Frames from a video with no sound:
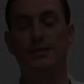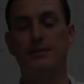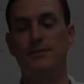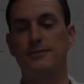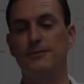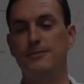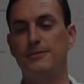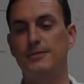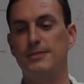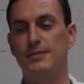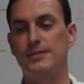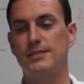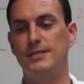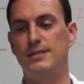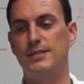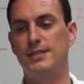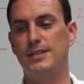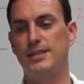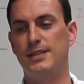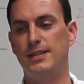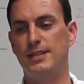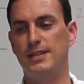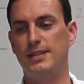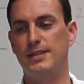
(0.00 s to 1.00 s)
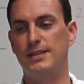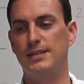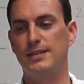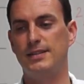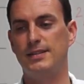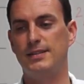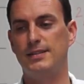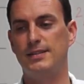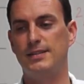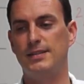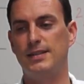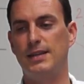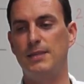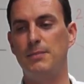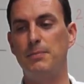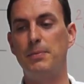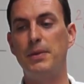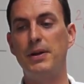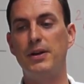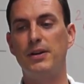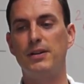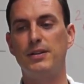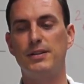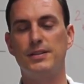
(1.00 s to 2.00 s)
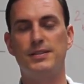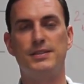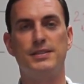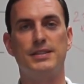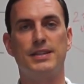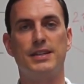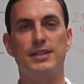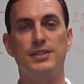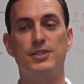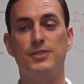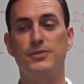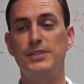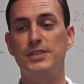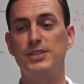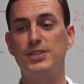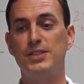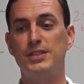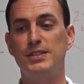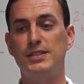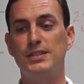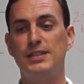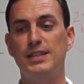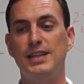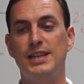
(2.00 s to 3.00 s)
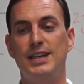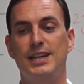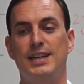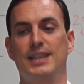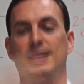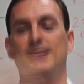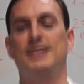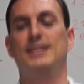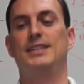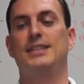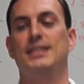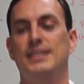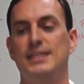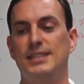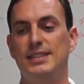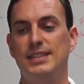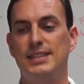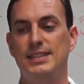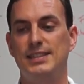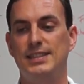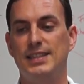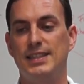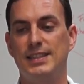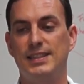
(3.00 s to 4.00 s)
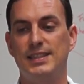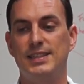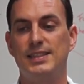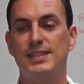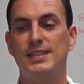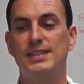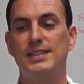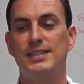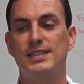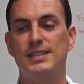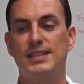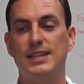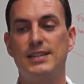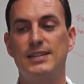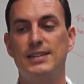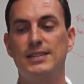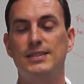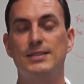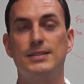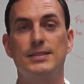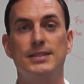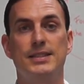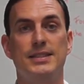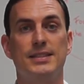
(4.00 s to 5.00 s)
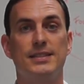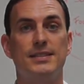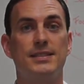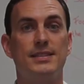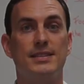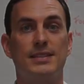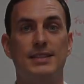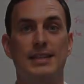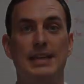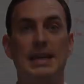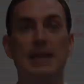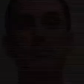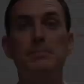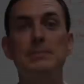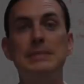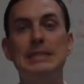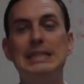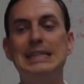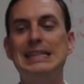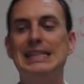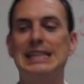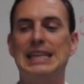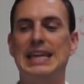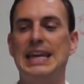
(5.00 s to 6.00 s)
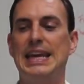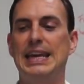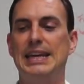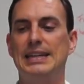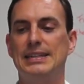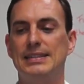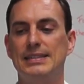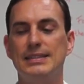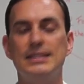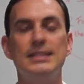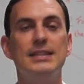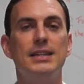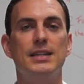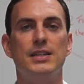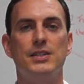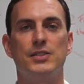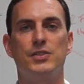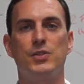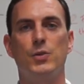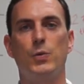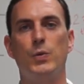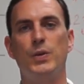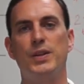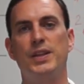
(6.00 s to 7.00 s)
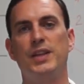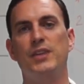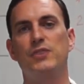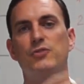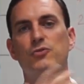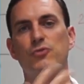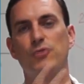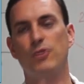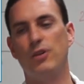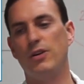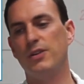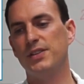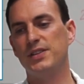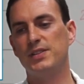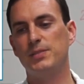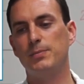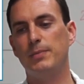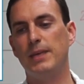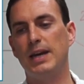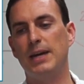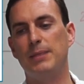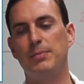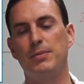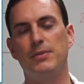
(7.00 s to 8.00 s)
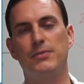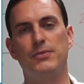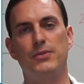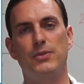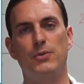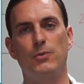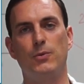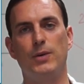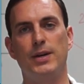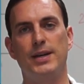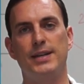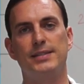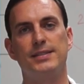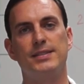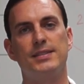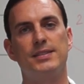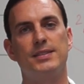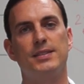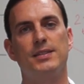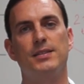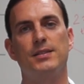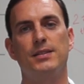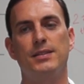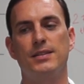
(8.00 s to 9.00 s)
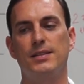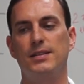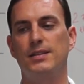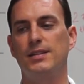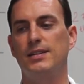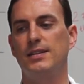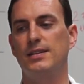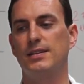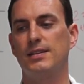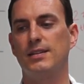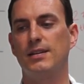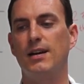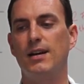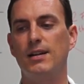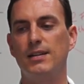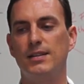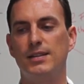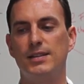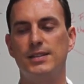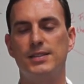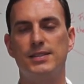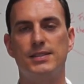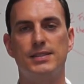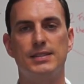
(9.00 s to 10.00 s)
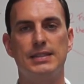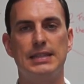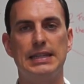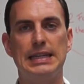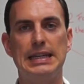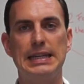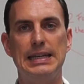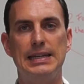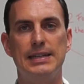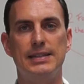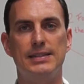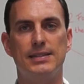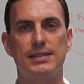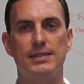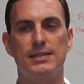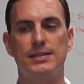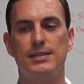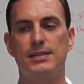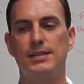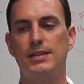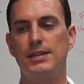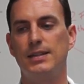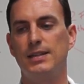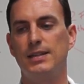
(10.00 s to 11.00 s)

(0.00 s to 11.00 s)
of imperialistic intervention is that this is terra nullius, empty land. So when they draw this map of the West, the colonists in the East